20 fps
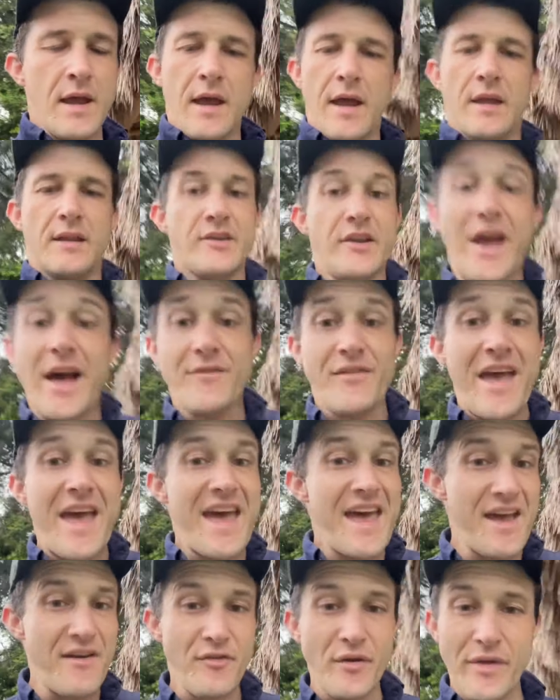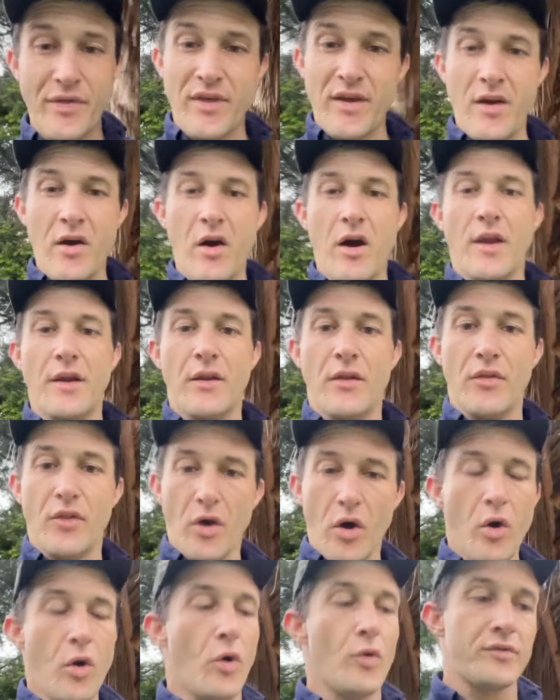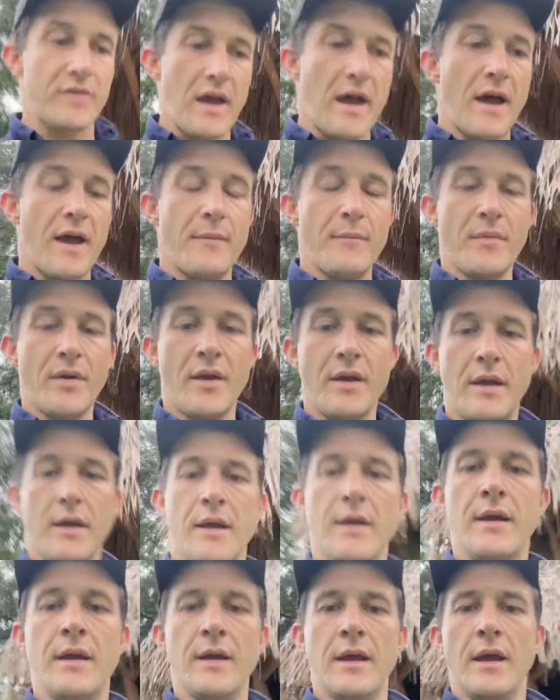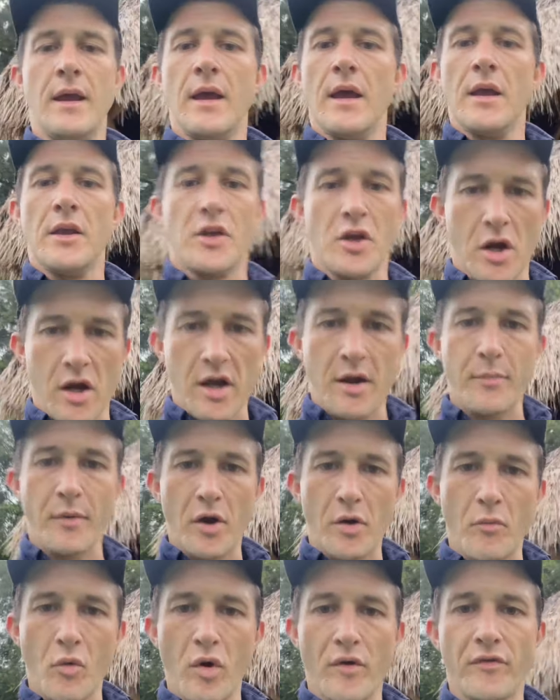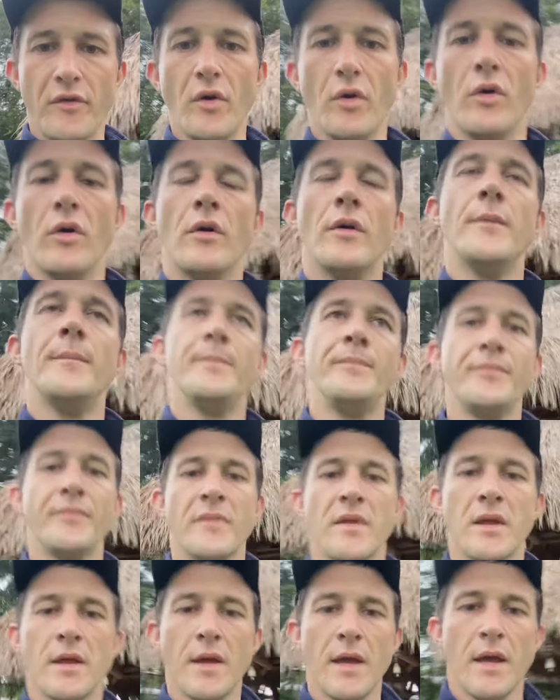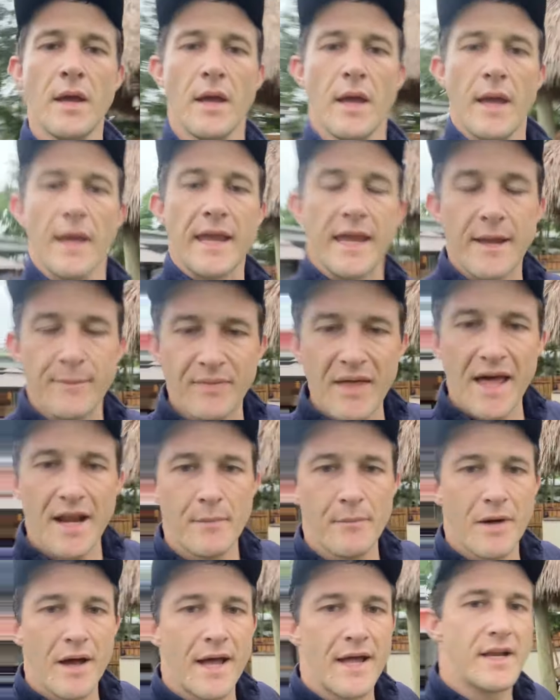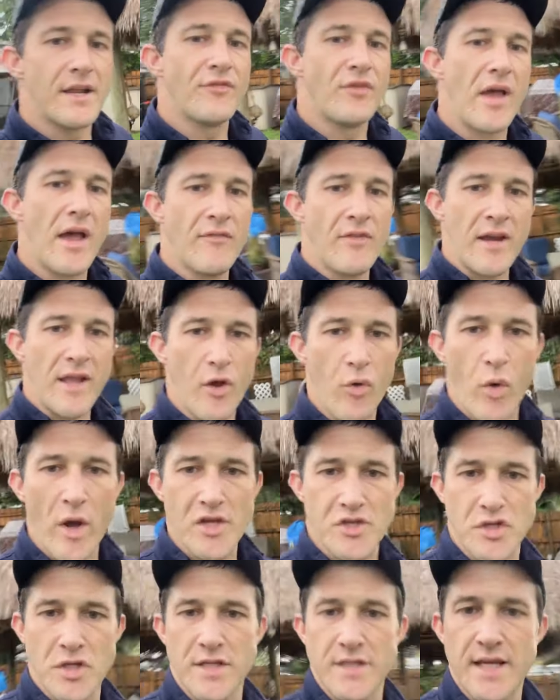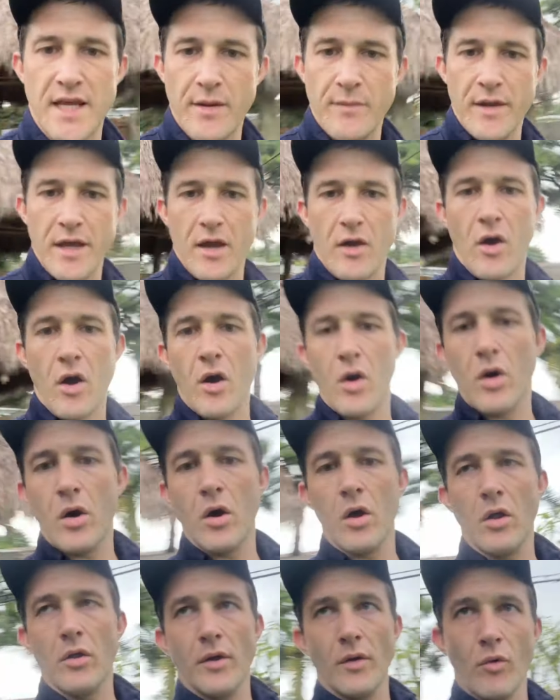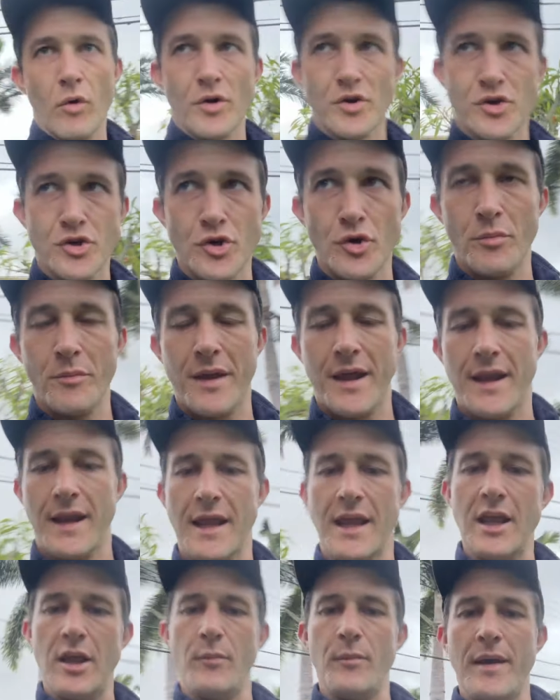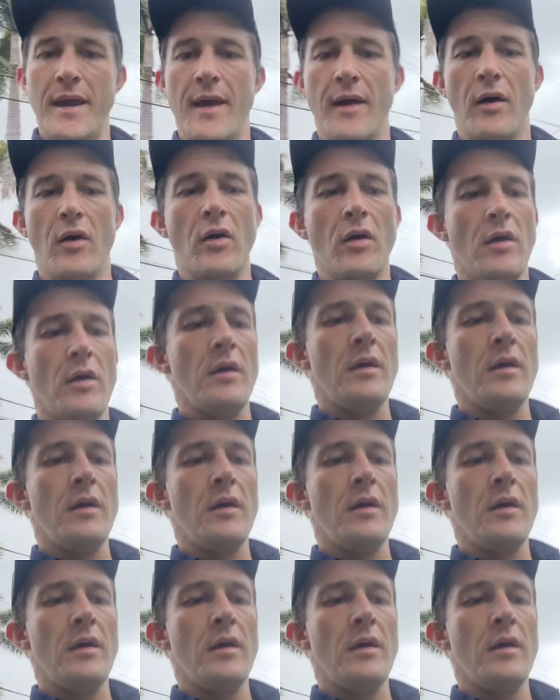Do you have everything on the whole time? You're gonna burn more fuel. Keep that in mind. If you have any questions, give me a call or shoot me an email.